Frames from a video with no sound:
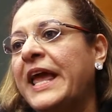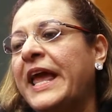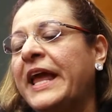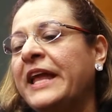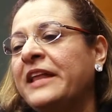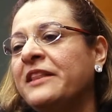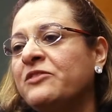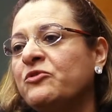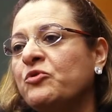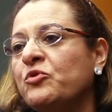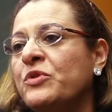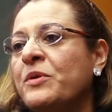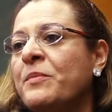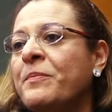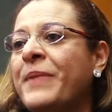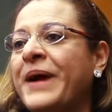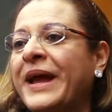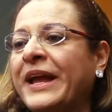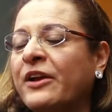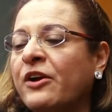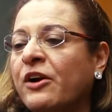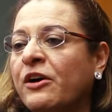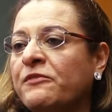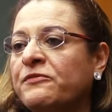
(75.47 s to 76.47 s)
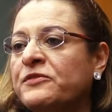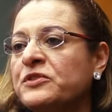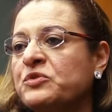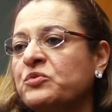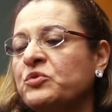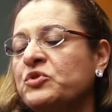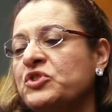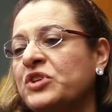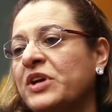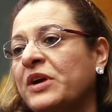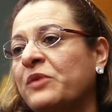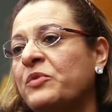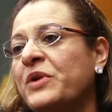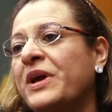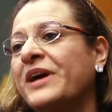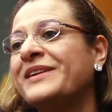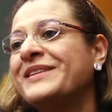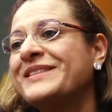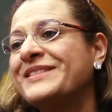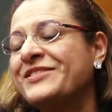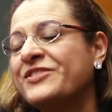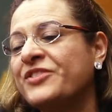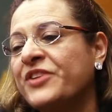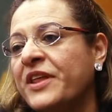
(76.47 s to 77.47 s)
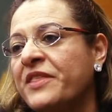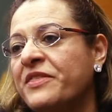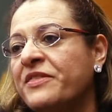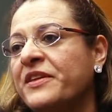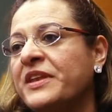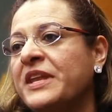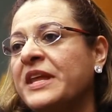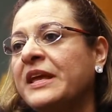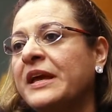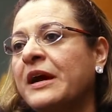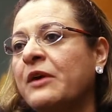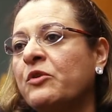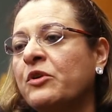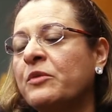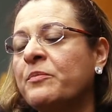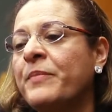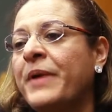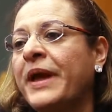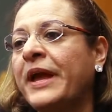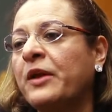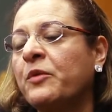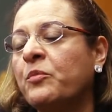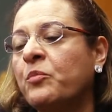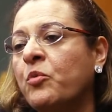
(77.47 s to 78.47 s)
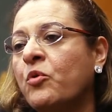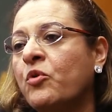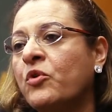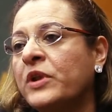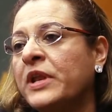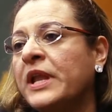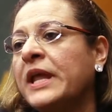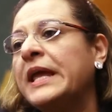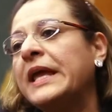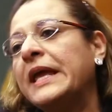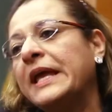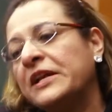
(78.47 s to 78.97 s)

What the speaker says: into the back office, which we are strengthening our backbone